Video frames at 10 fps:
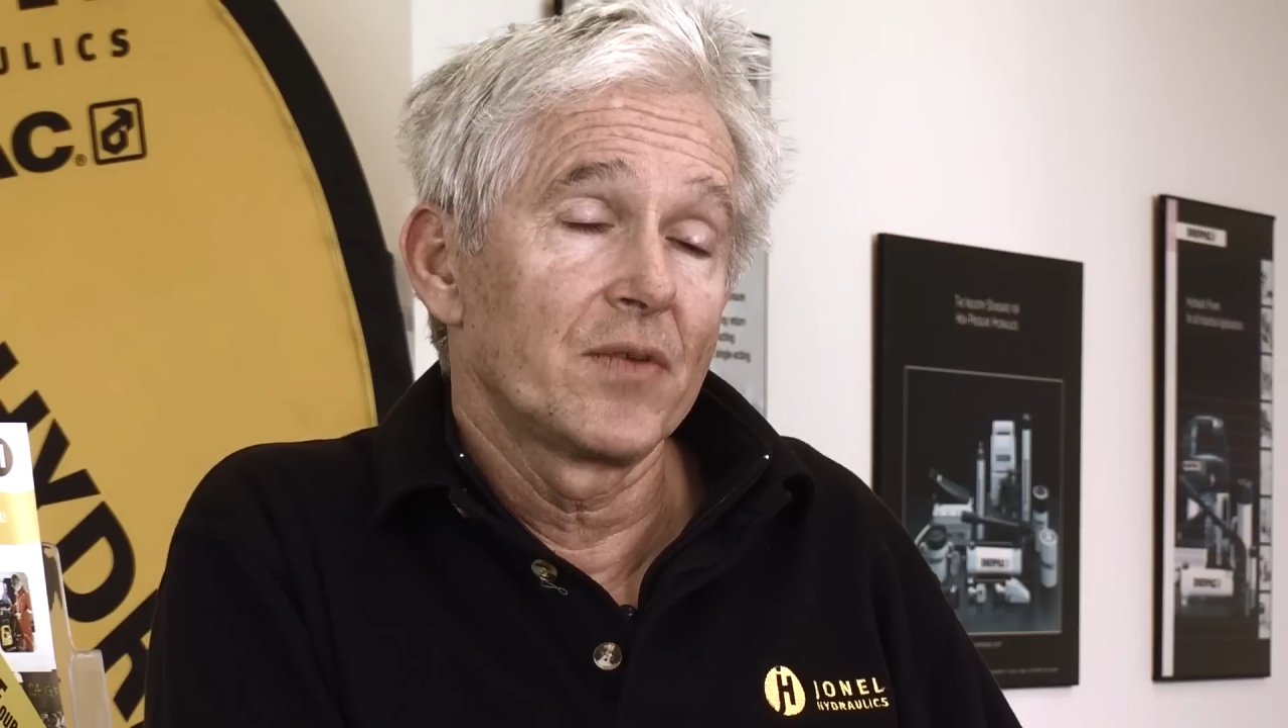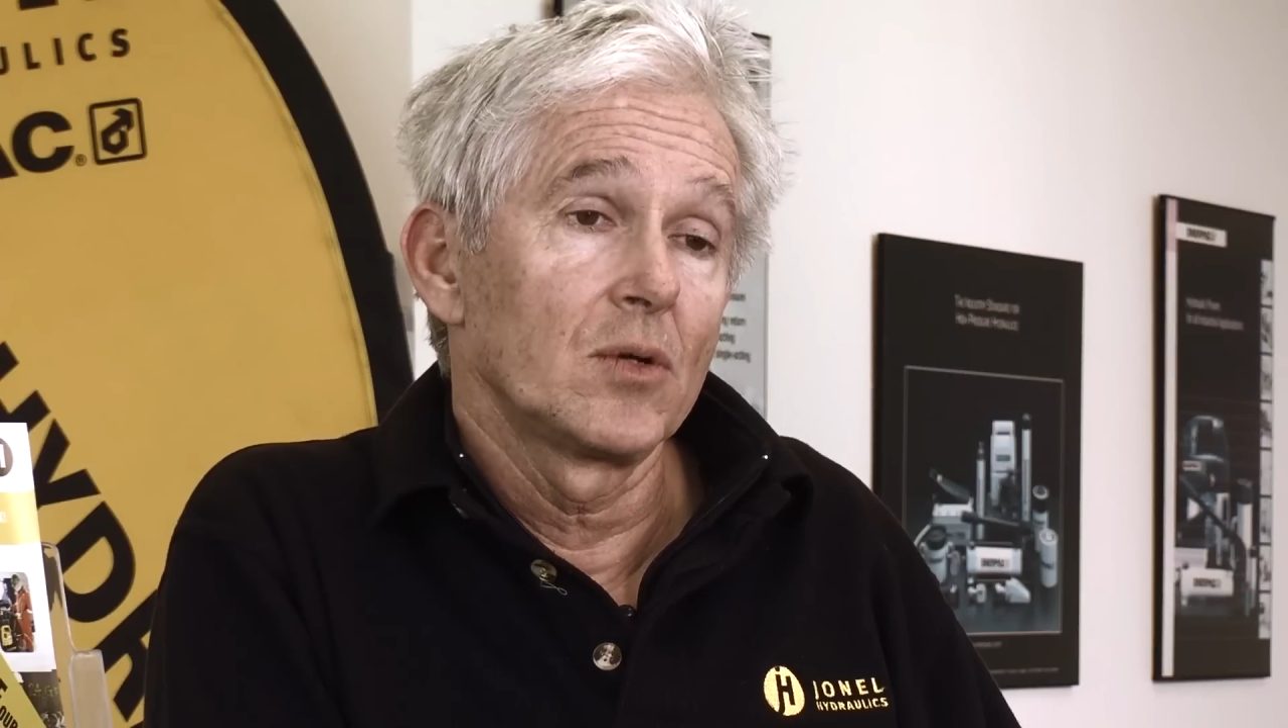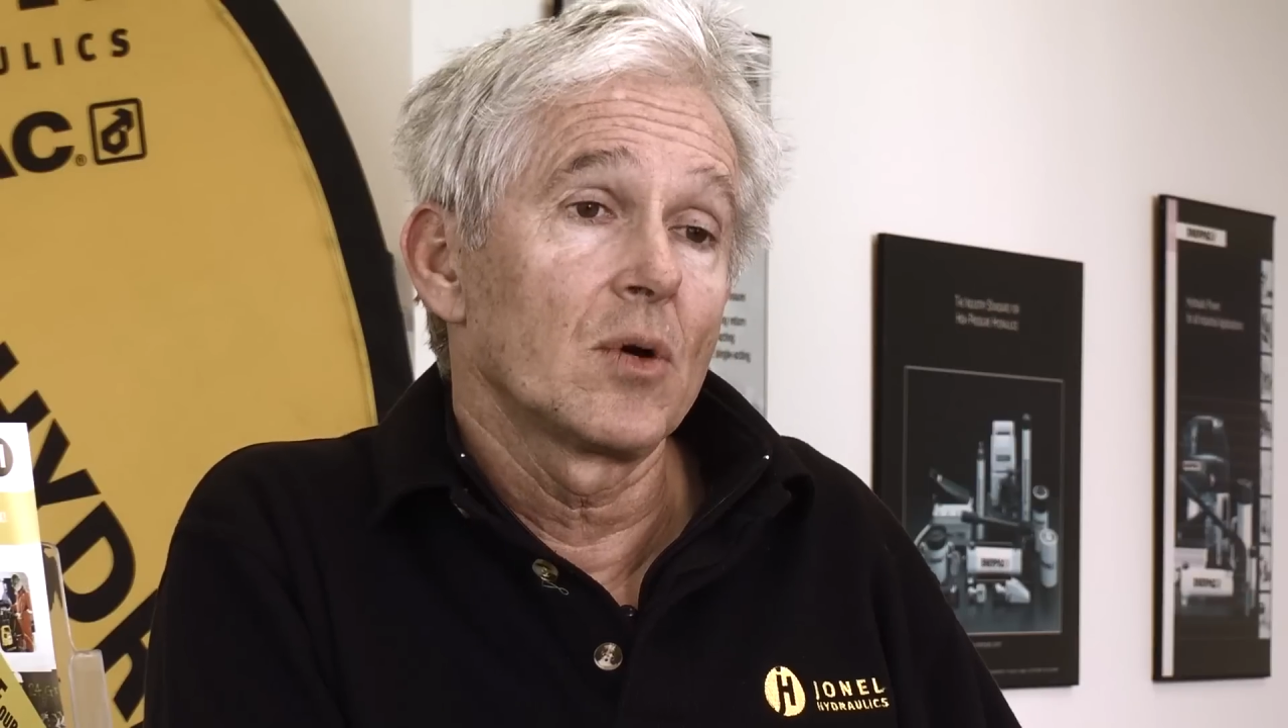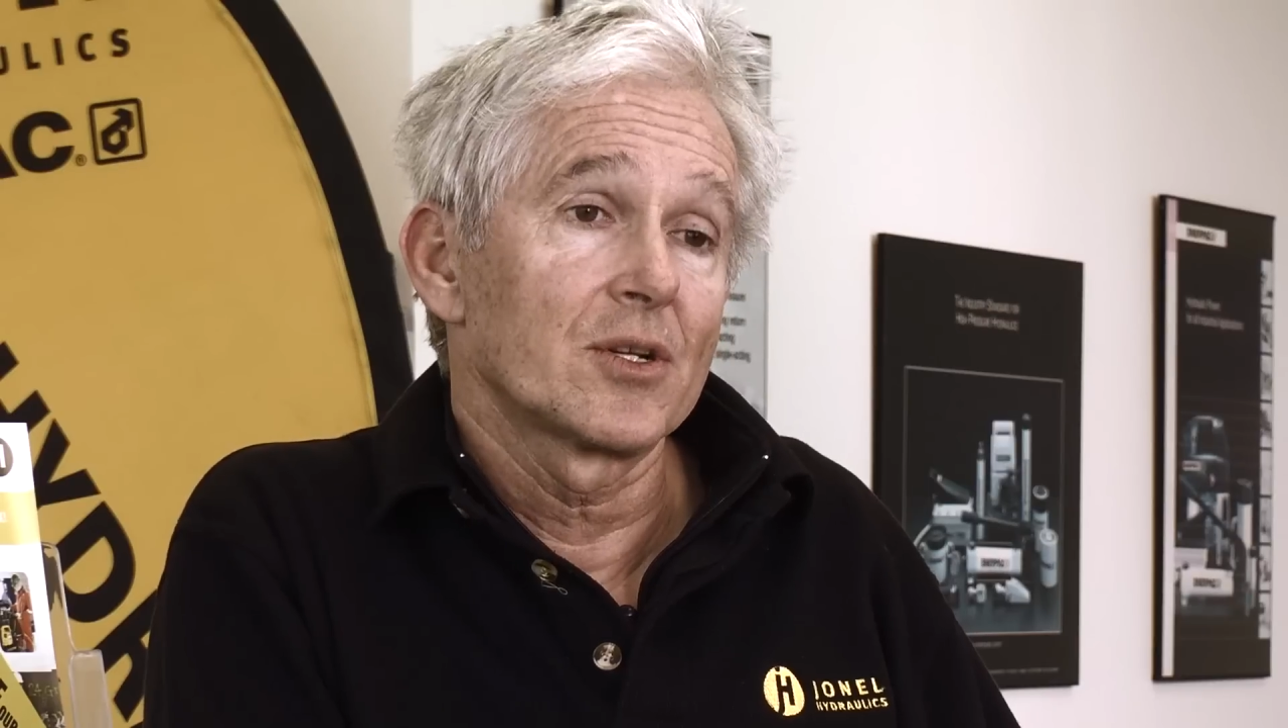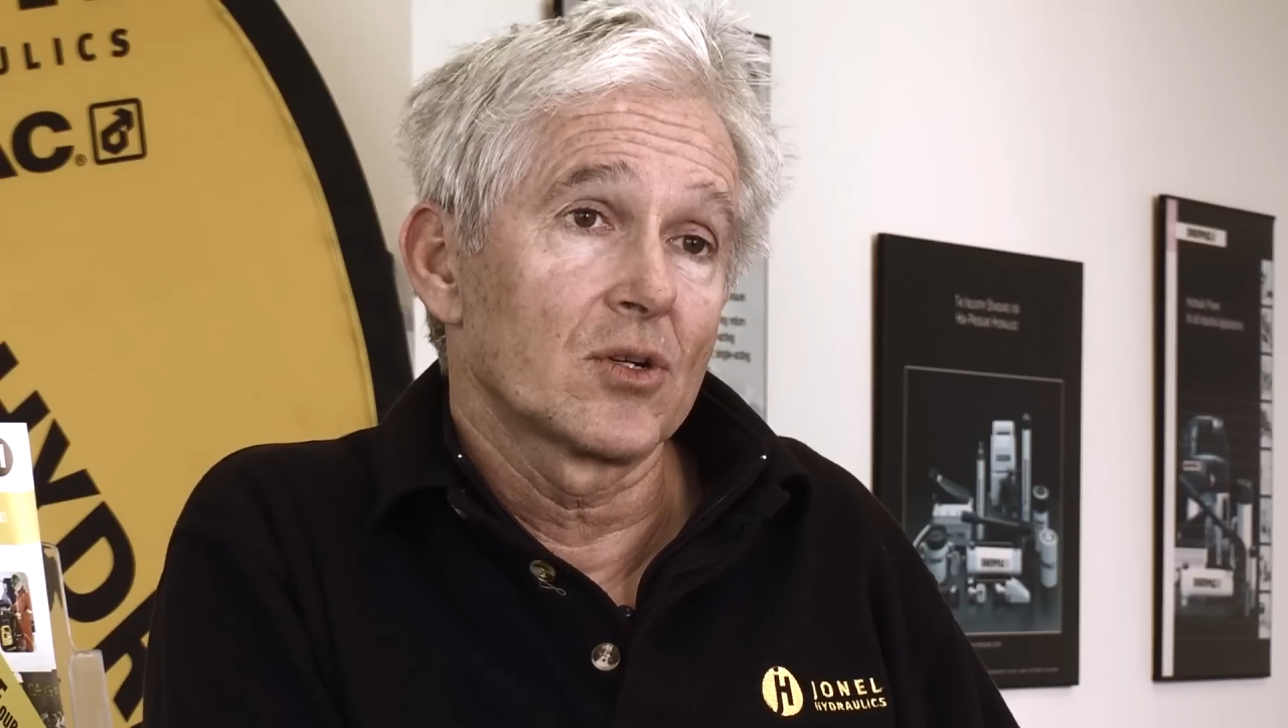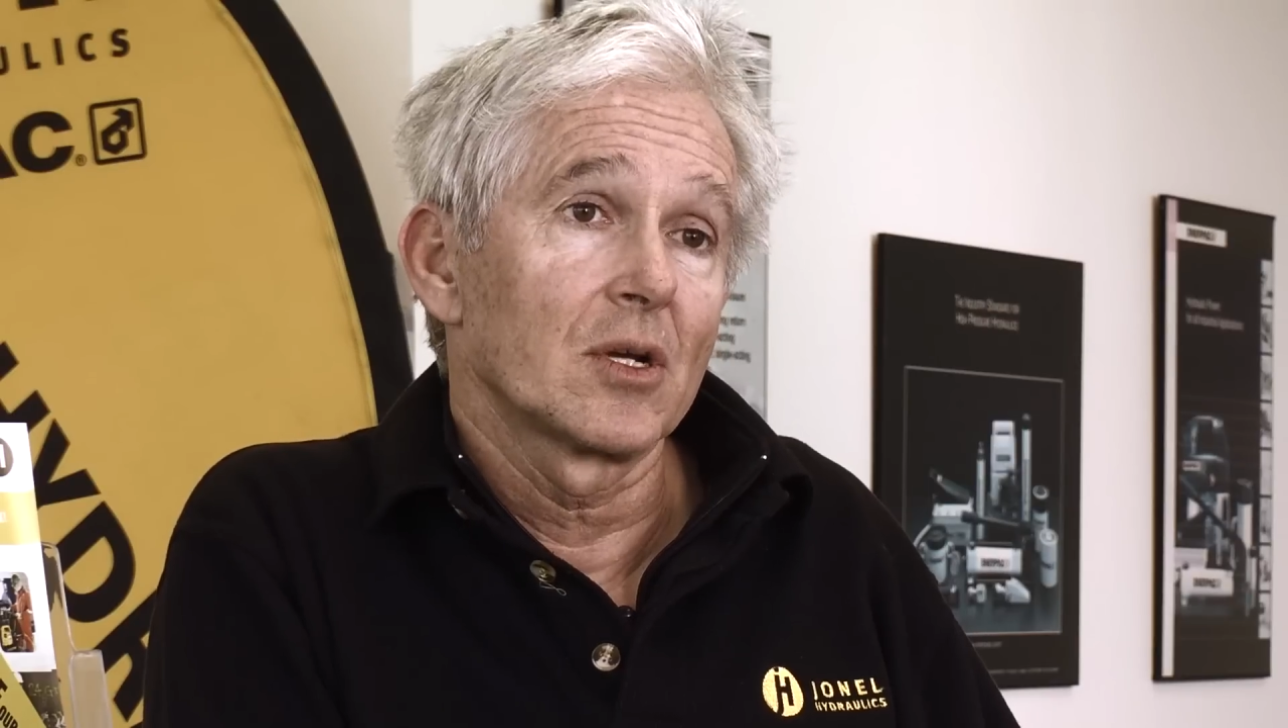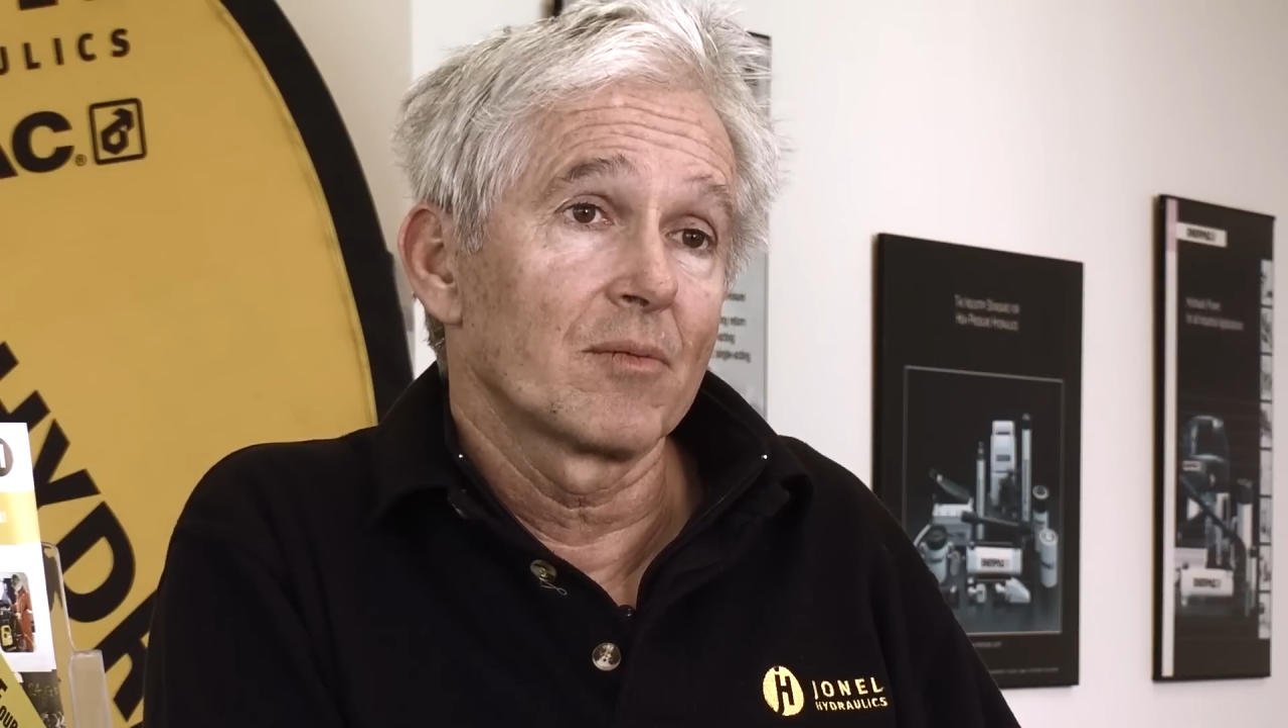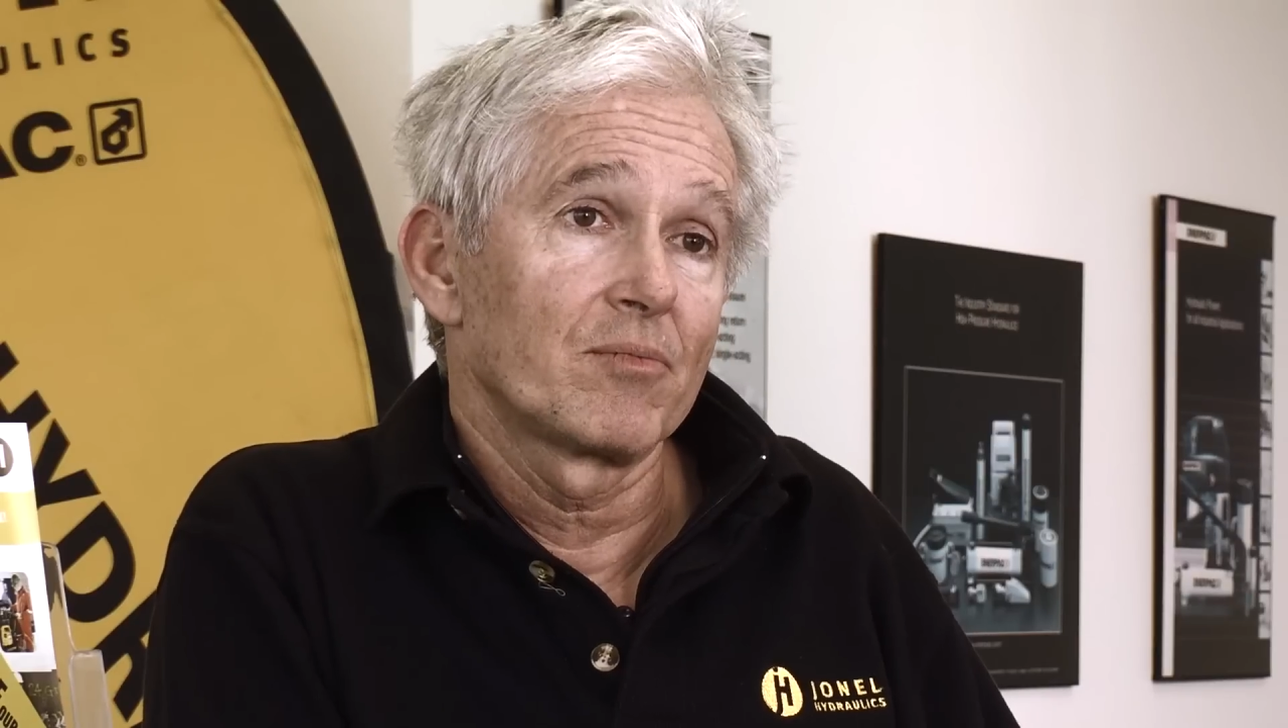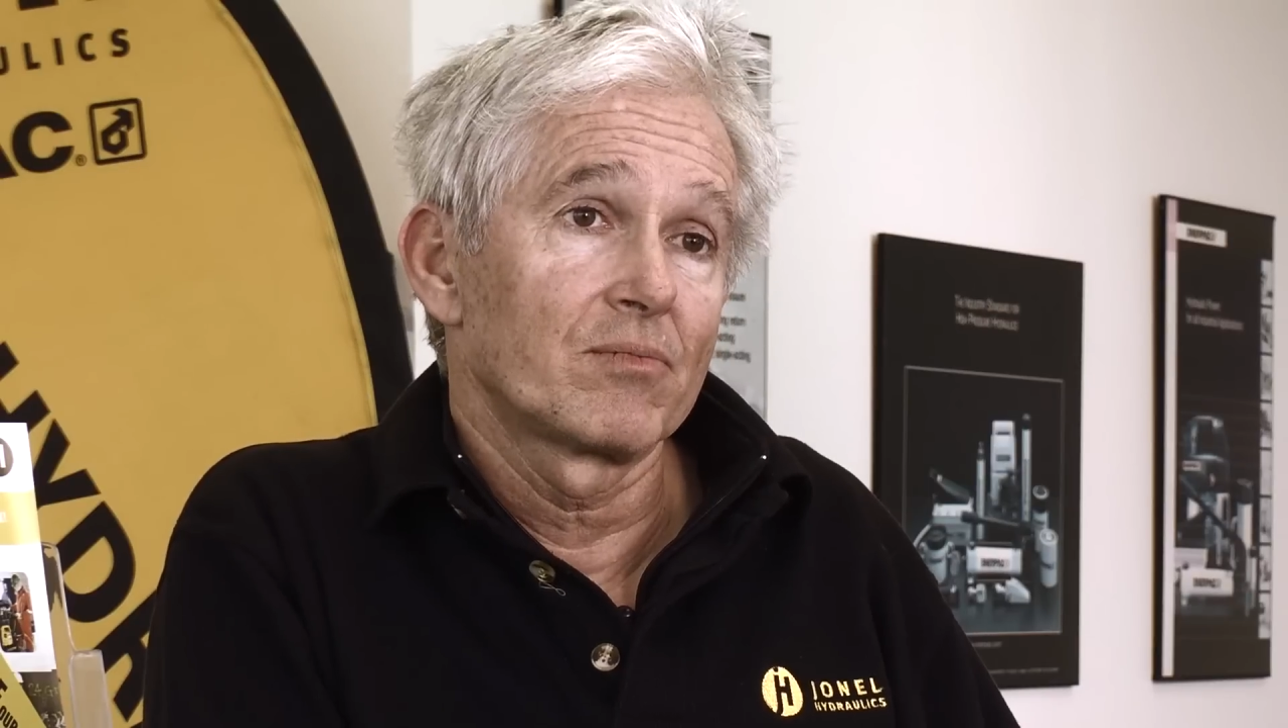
few hydraulic